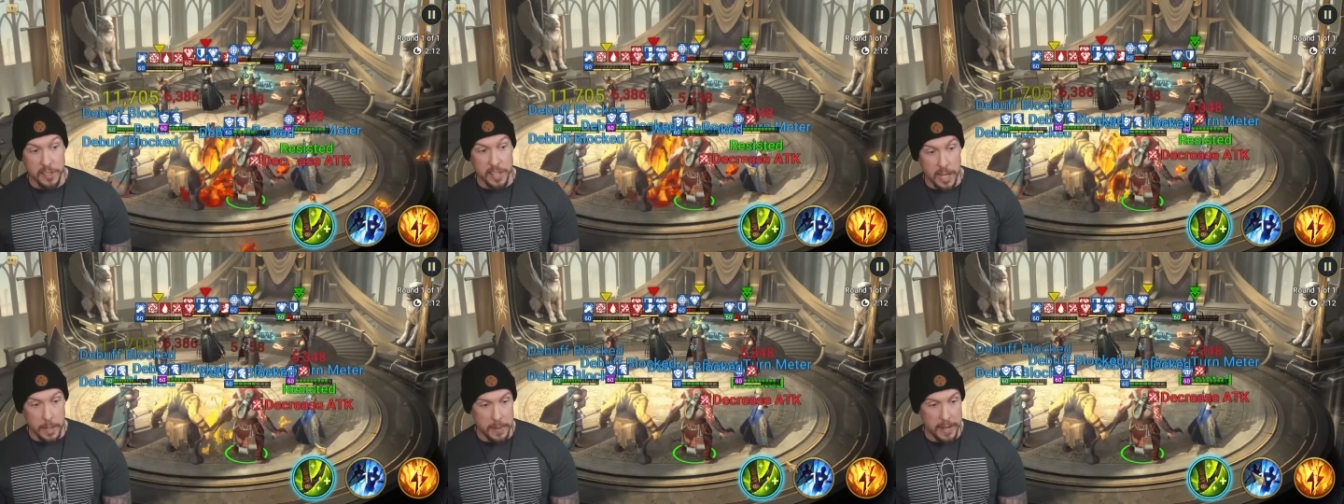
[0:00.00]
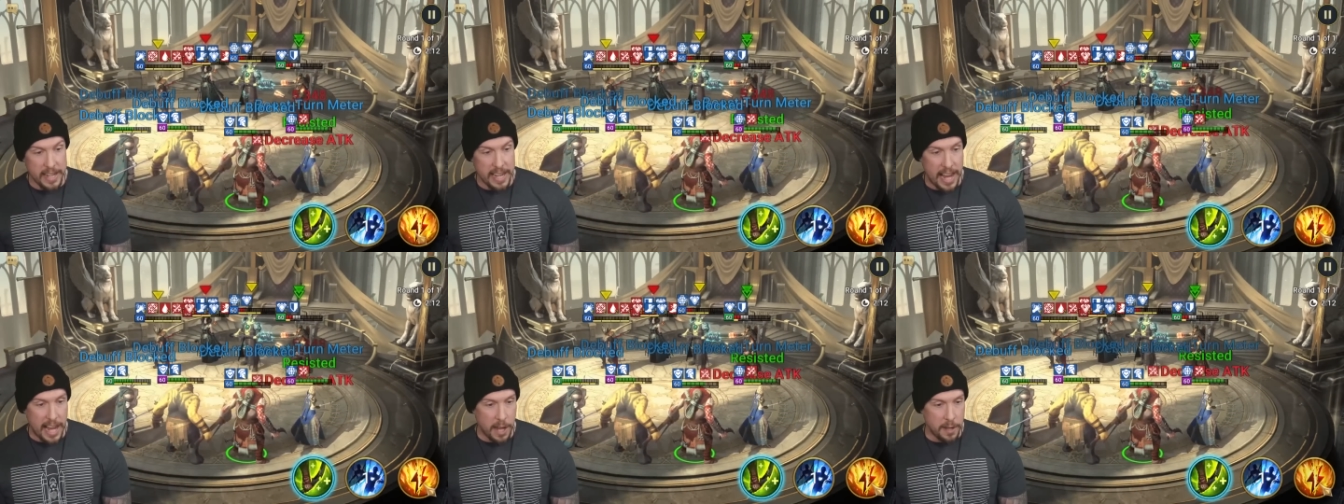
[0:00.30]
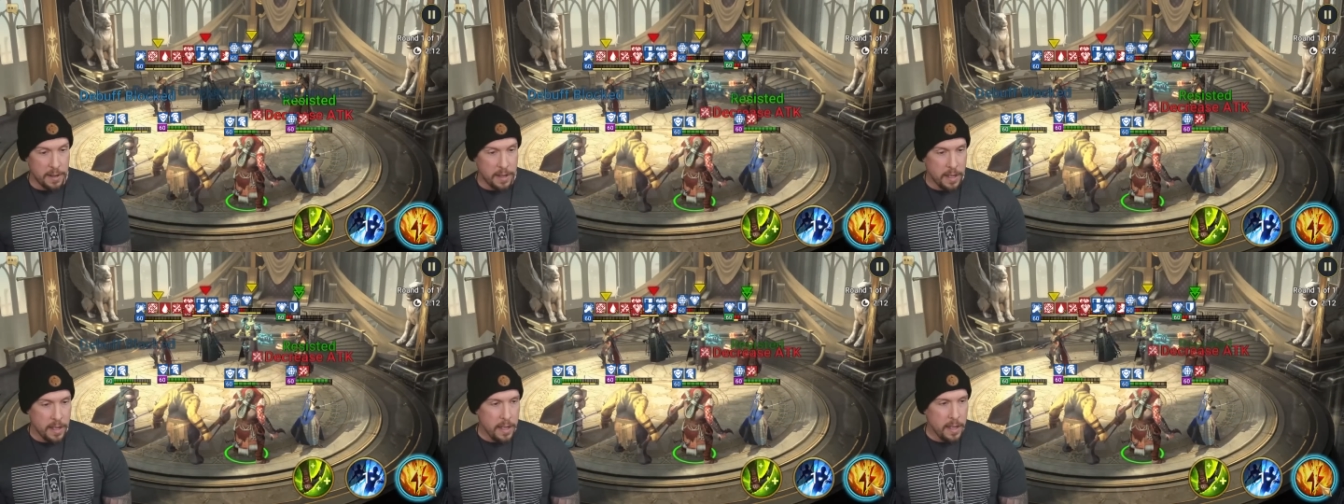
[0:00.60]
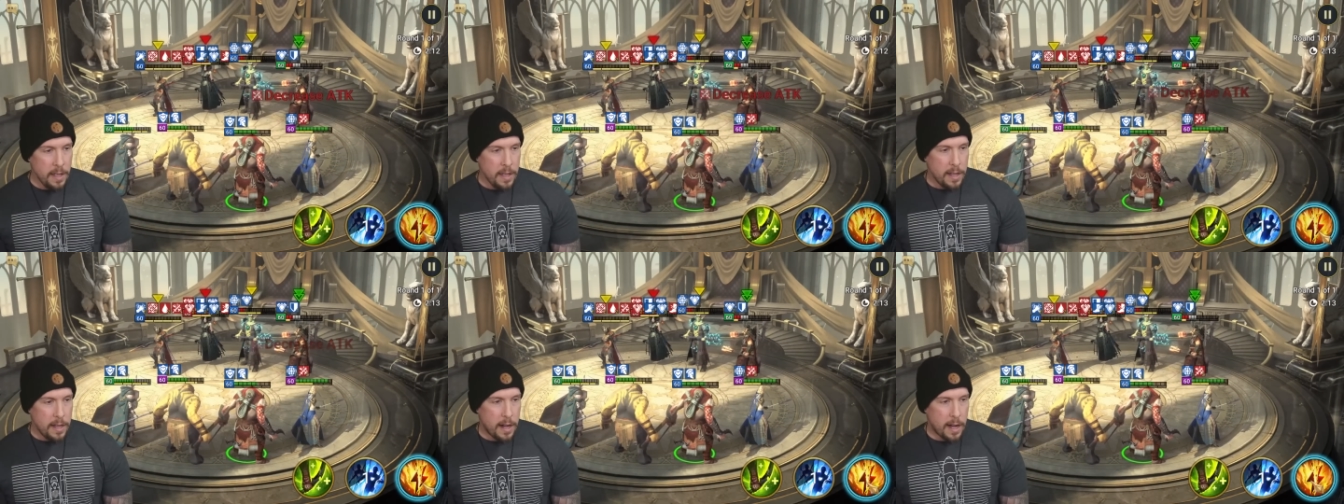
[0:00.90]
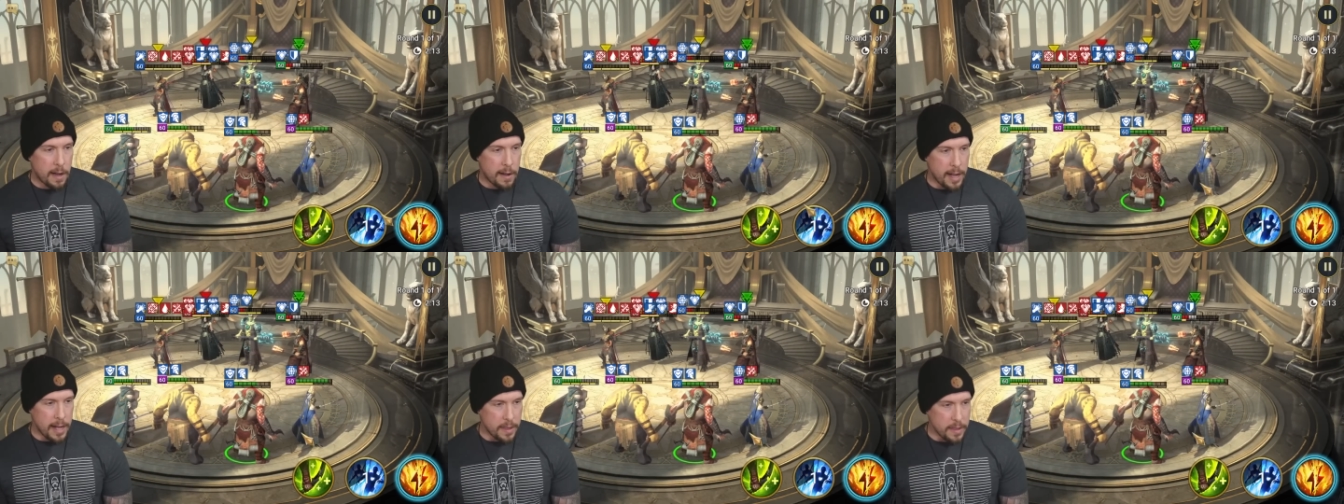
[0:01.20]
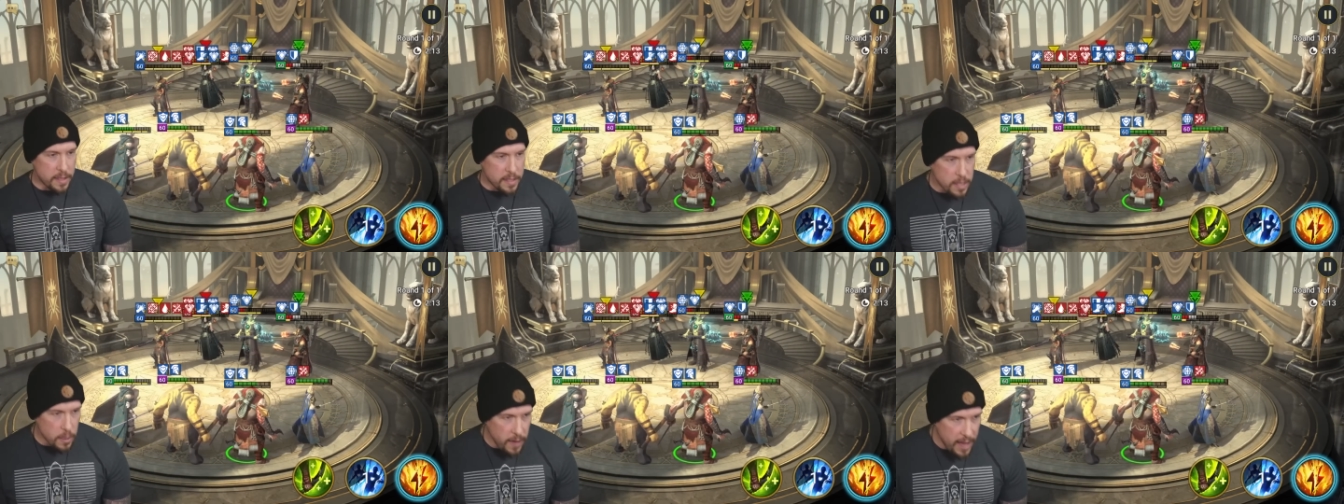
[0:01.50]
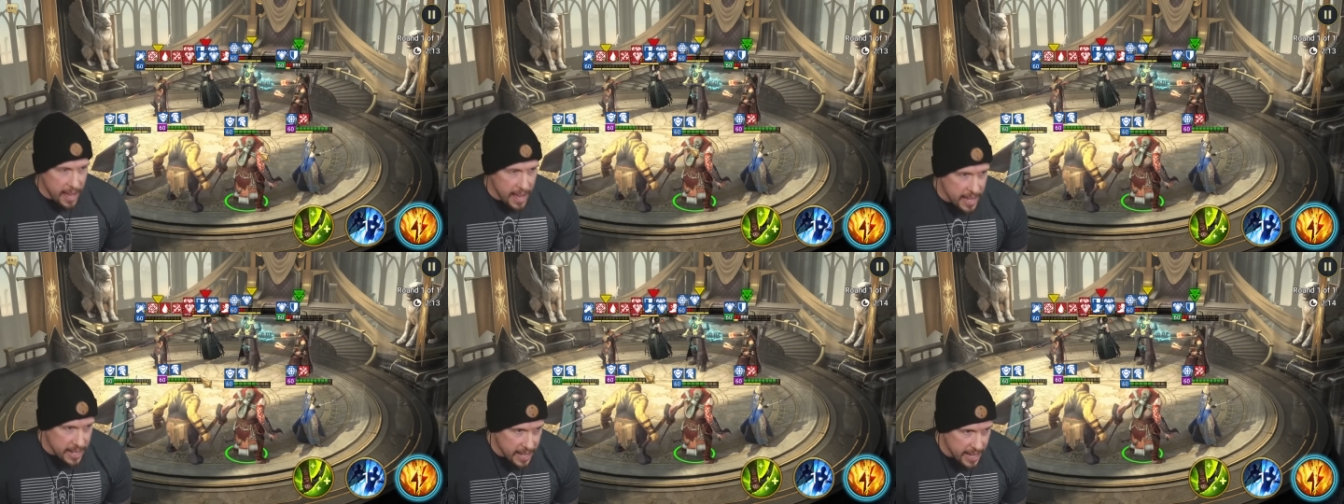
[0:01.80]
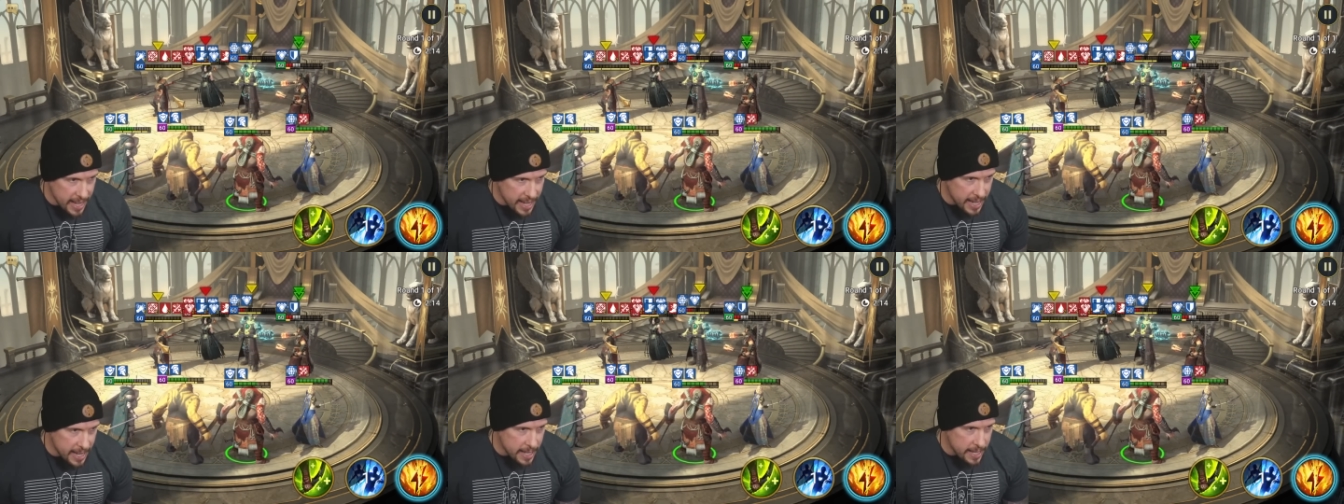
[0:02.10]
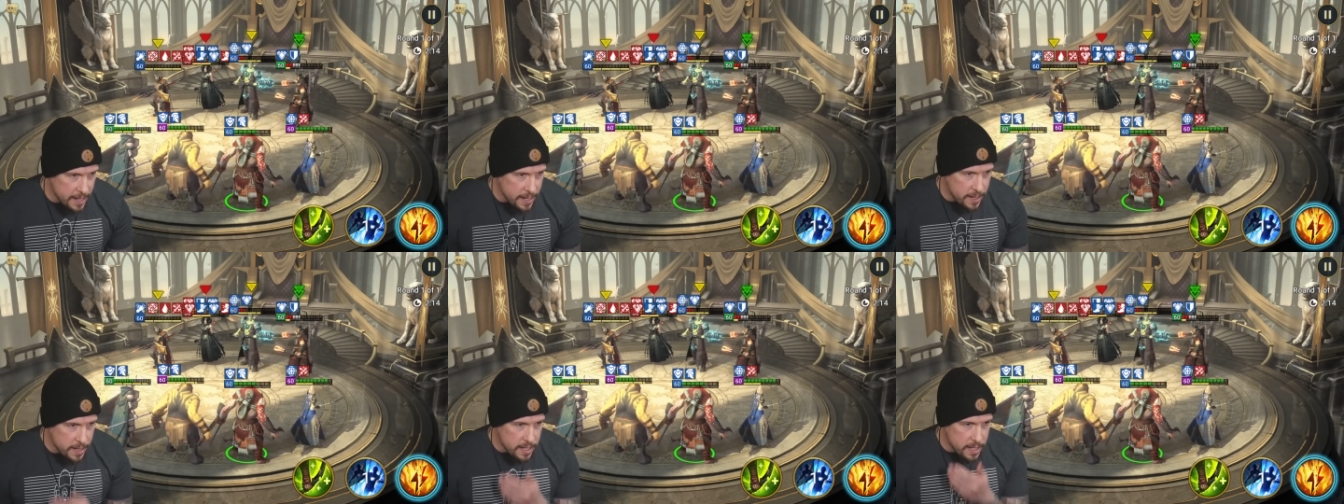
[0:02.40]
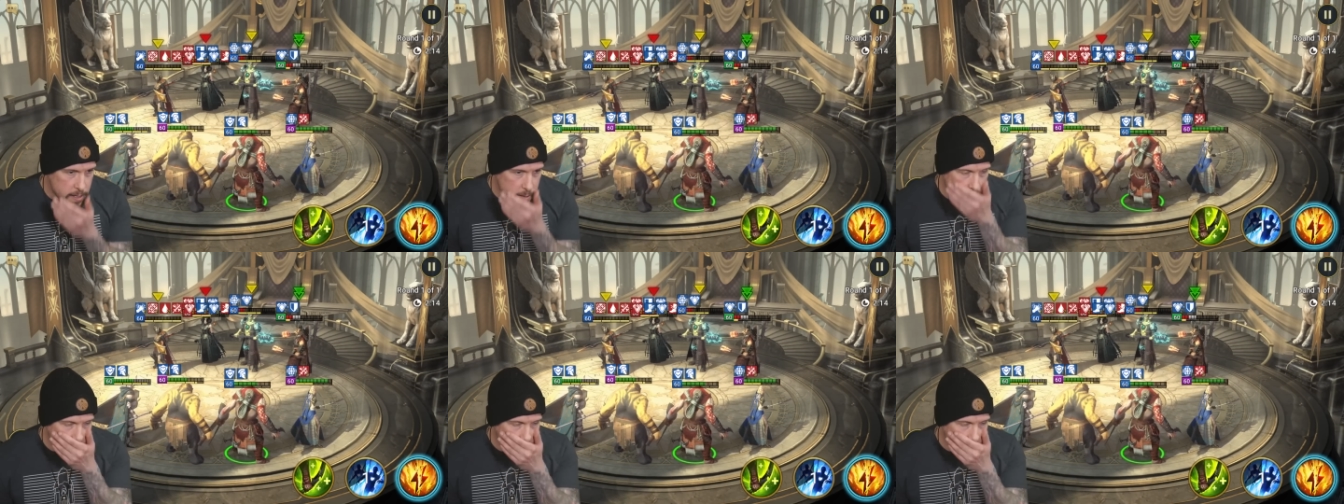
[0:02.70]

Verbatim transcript: going to be down. All right, let's go ahead and...